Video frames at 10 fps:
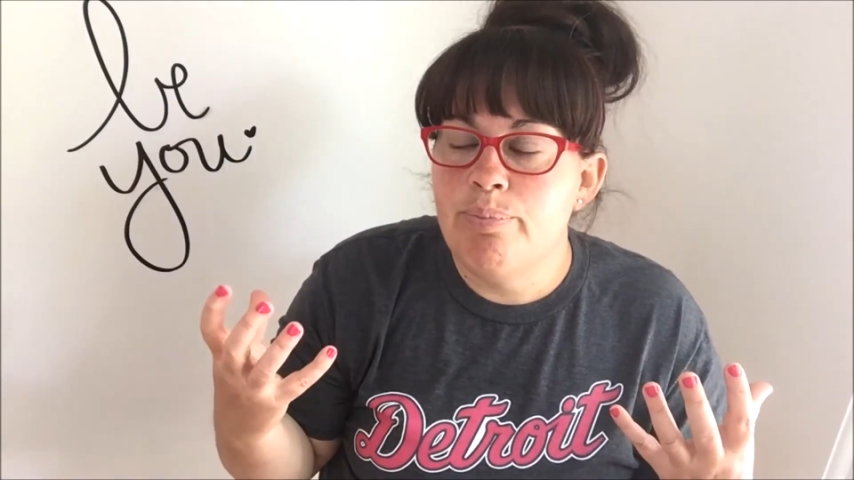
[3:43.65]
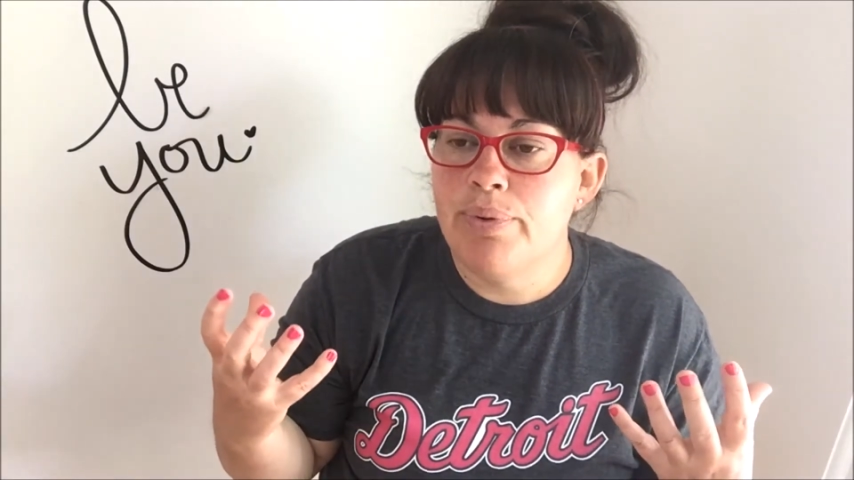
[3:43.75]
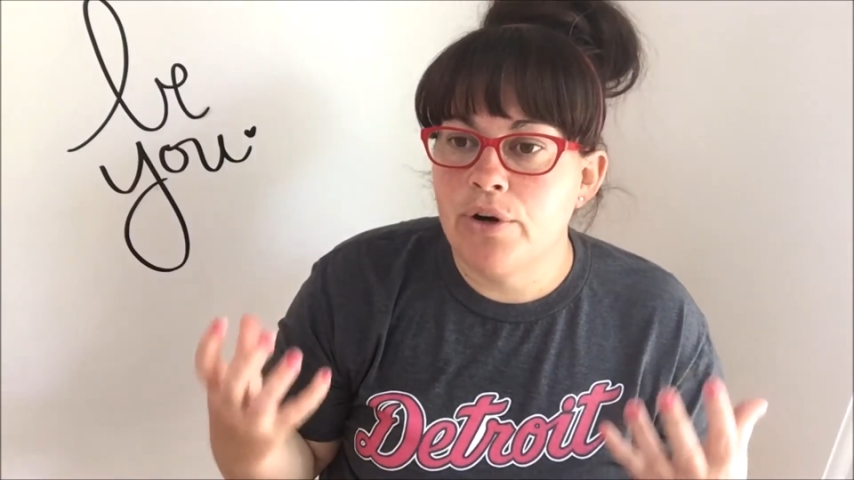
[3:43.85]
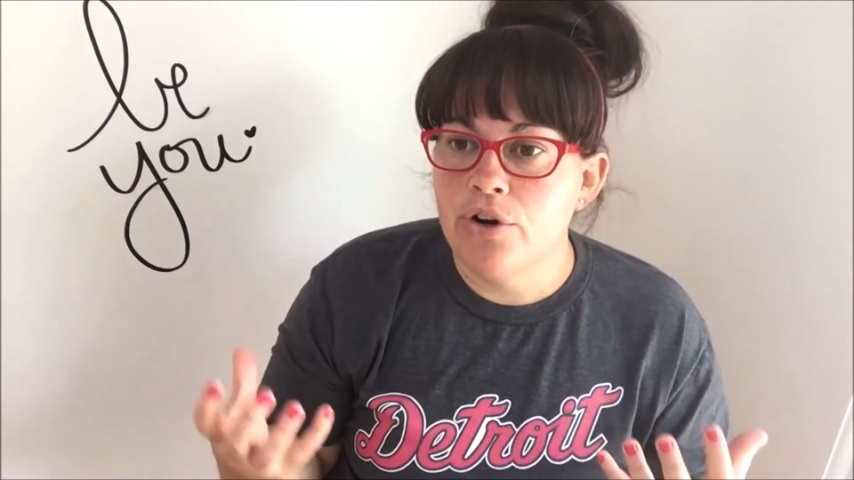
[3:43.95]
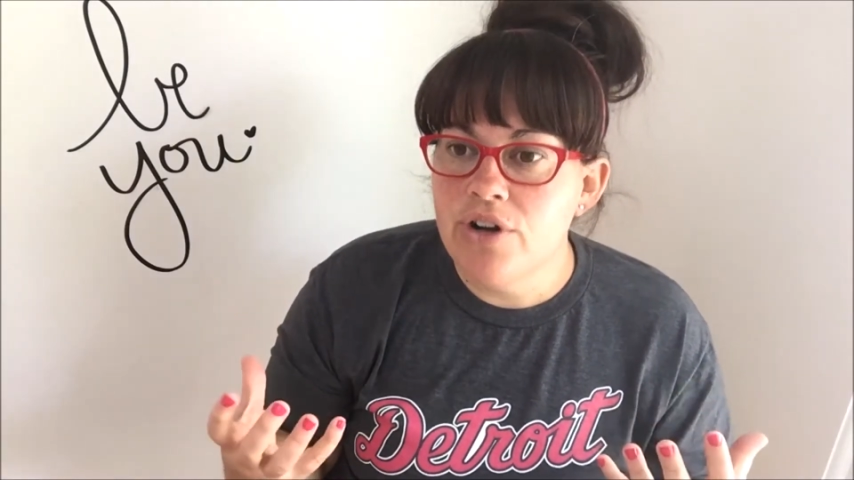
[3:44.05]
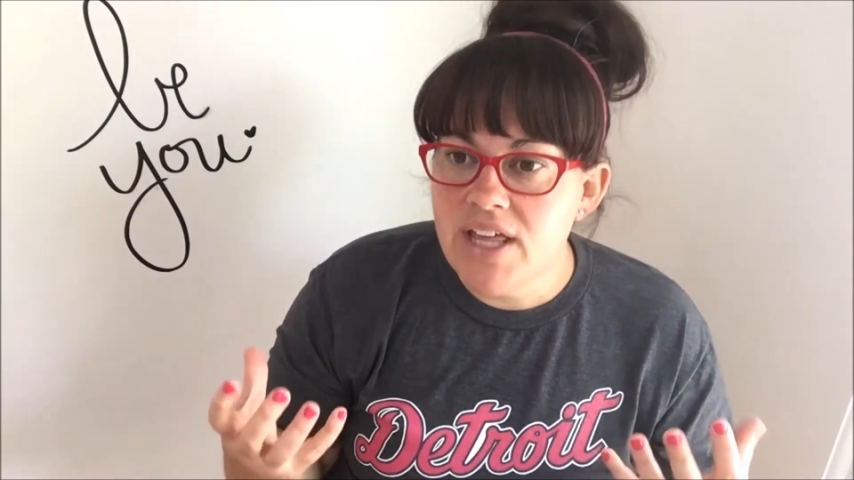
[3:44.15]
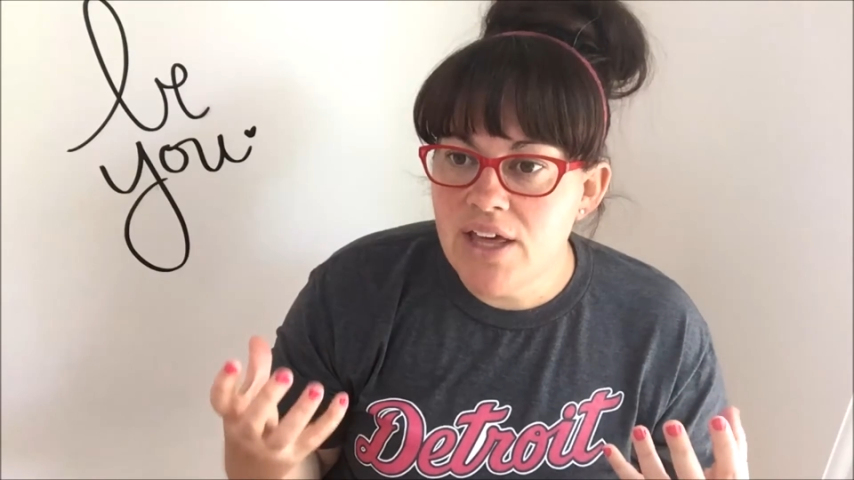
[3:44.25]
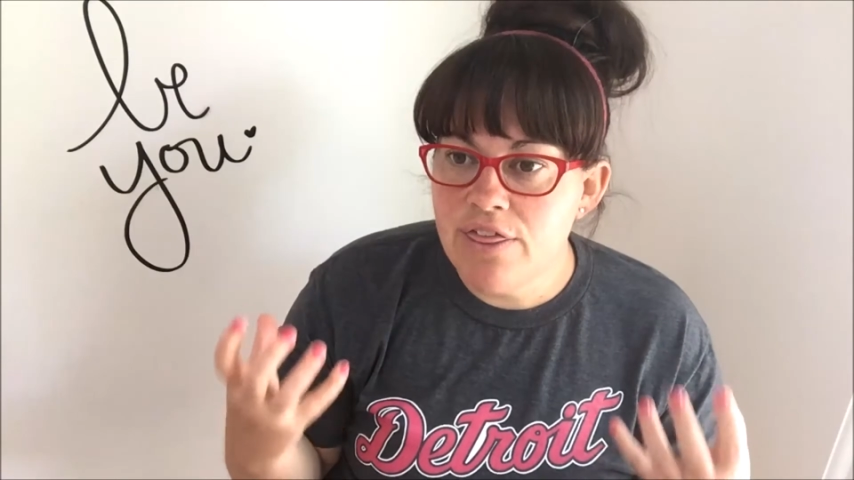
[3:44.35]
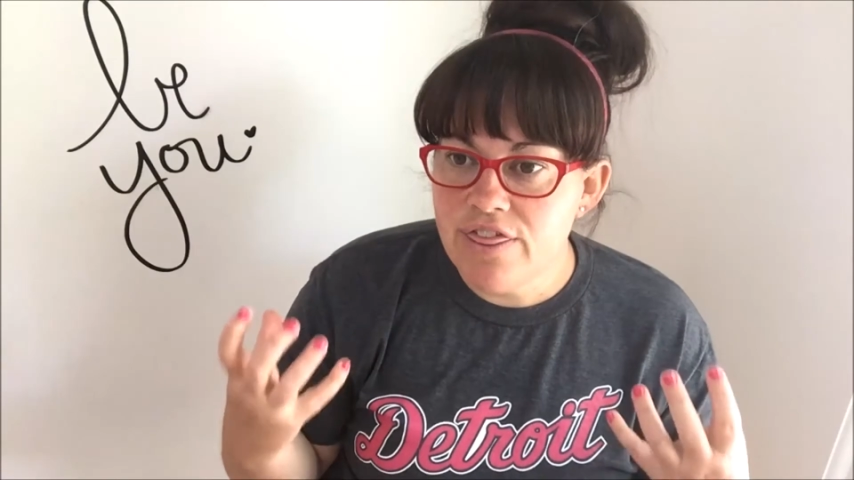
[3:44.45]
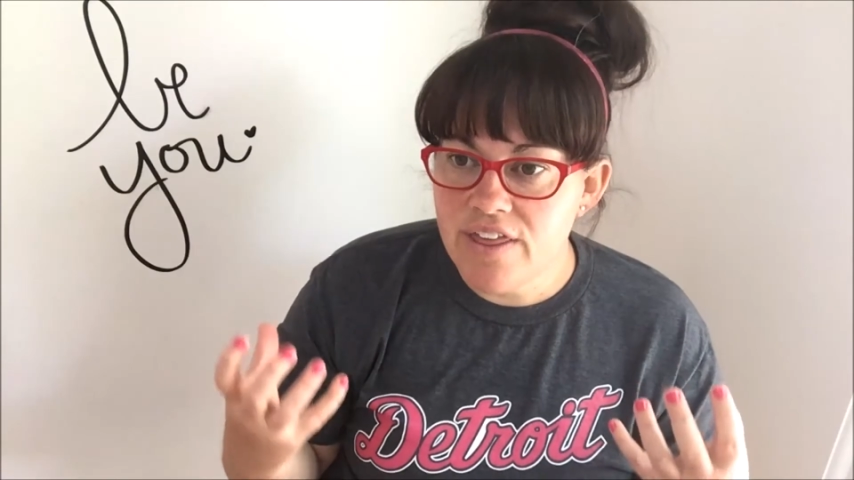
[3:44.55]

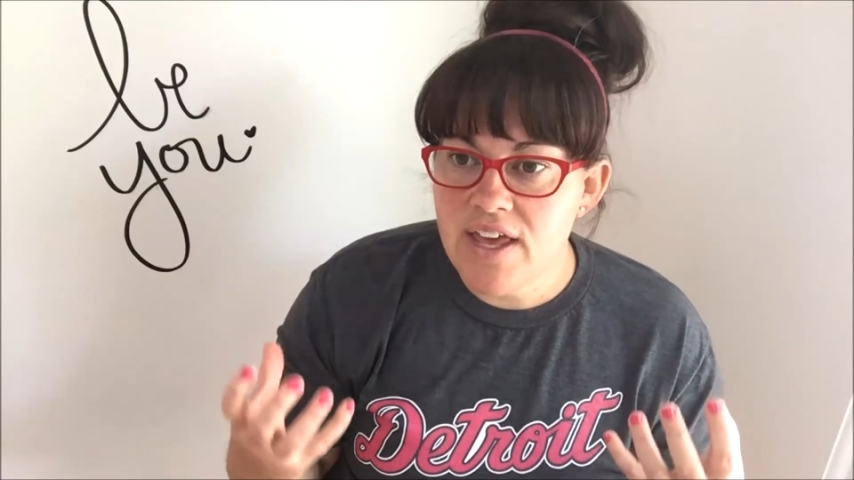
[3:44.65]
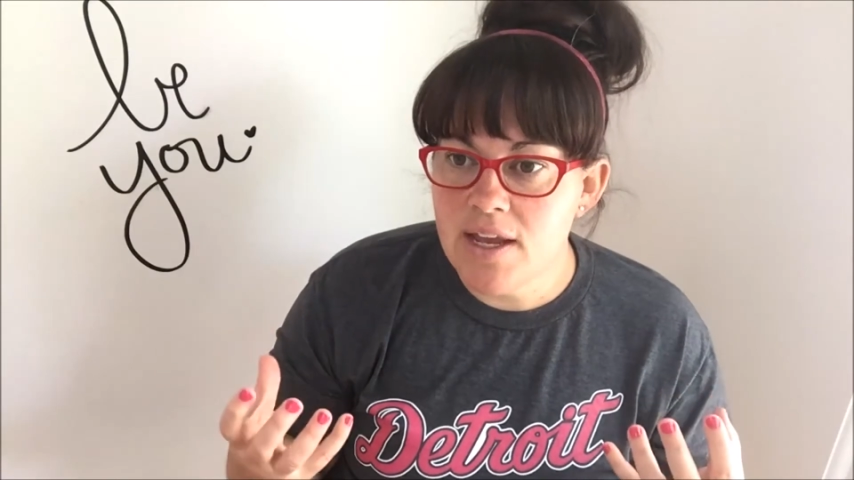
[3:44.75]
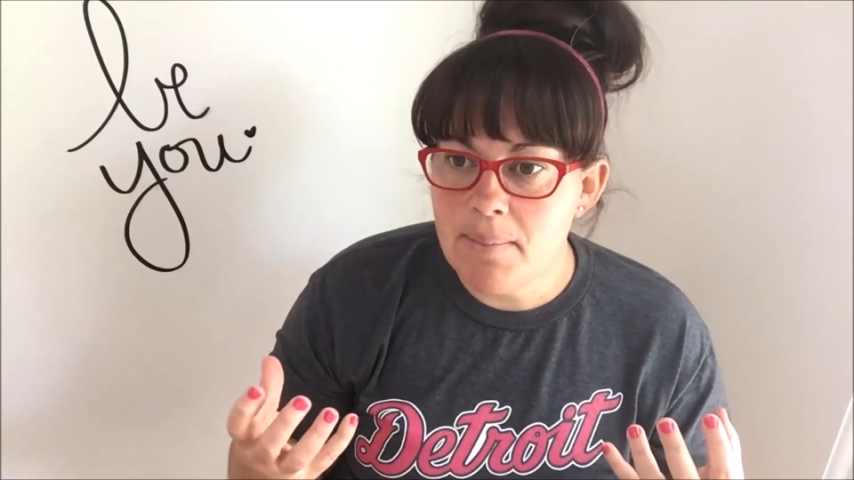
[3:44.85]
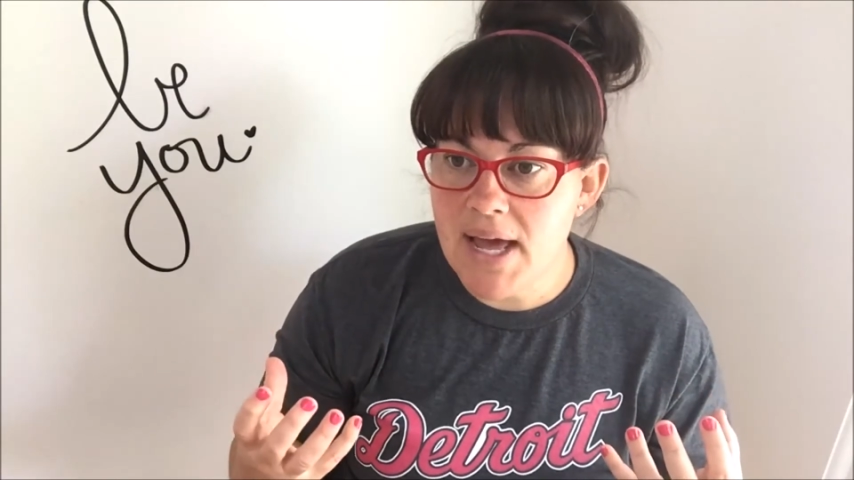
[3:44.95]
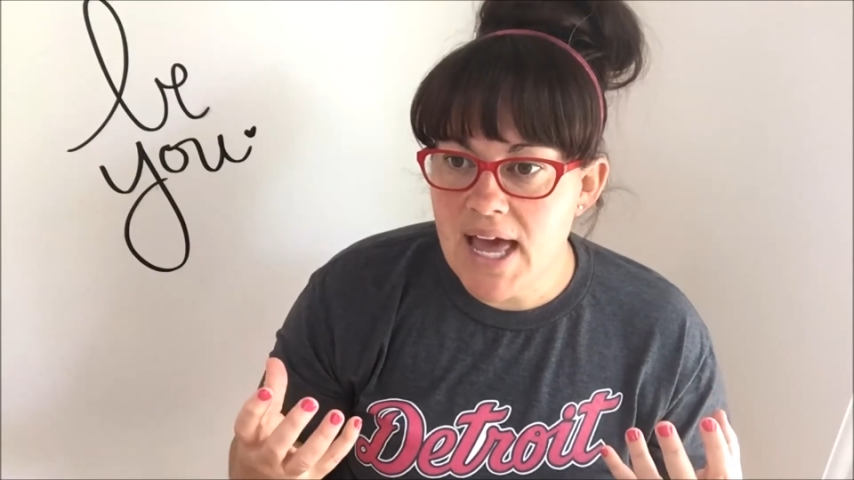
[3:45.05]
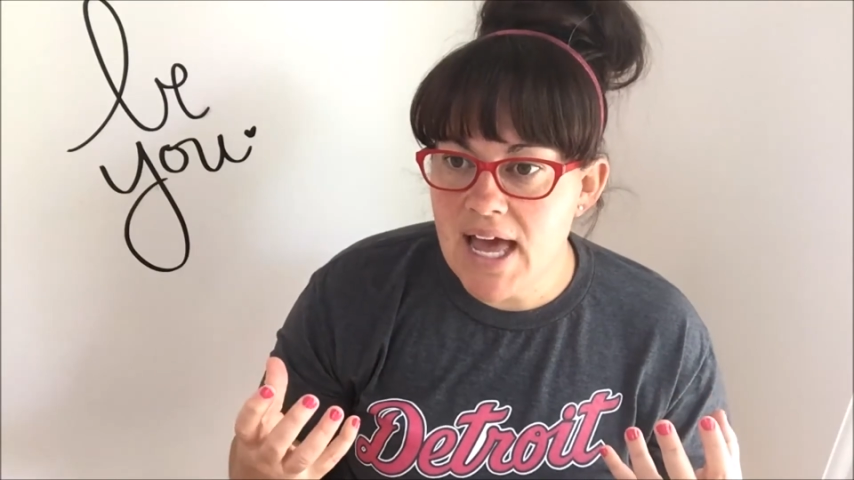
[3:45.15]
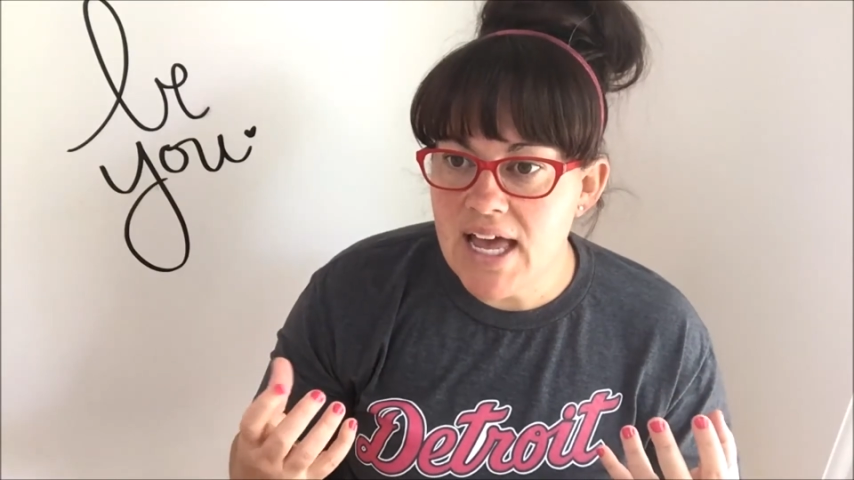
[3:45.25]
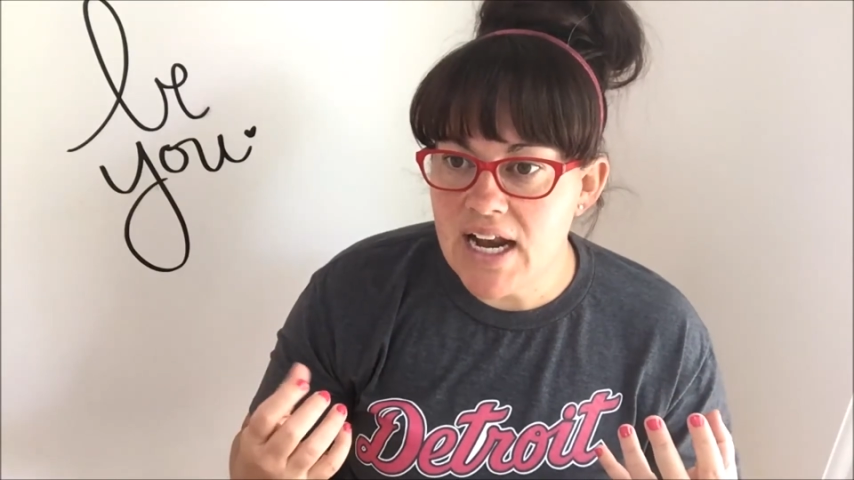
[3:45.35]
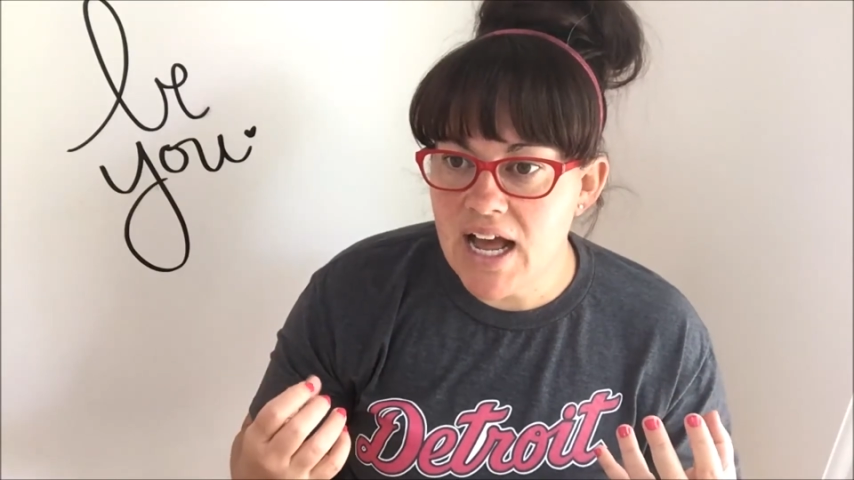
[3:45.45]
burning thing in my head.